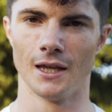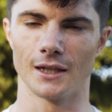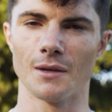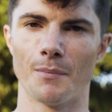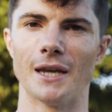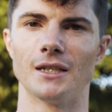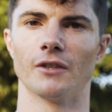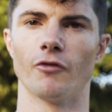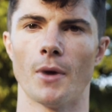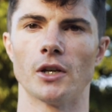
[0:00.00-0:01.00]
That's the basic
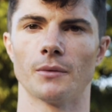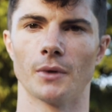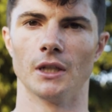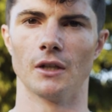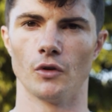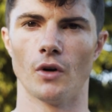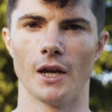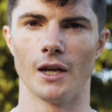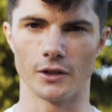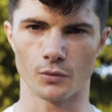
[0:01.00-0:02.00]
information I'm going to give you right
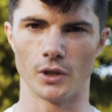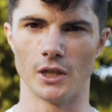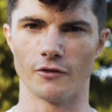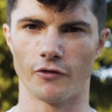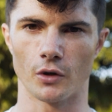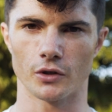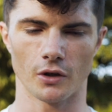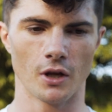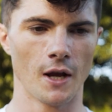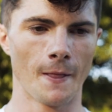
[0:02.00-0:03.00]
here, and that's what you need to focus on.